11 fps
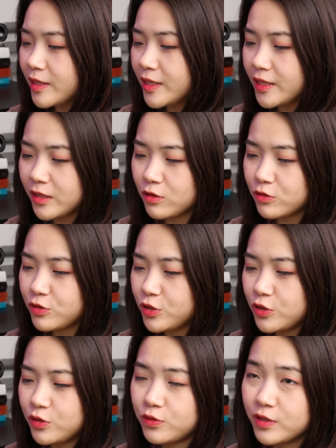equal
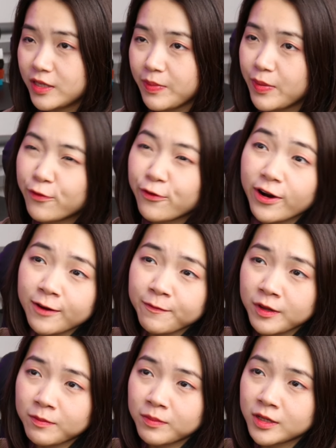to, give it a random
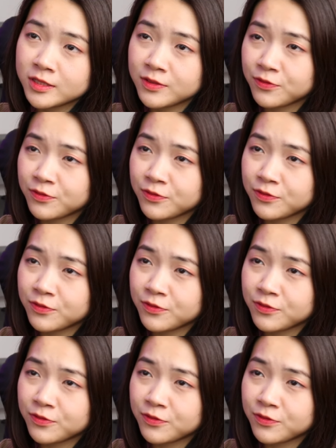numbers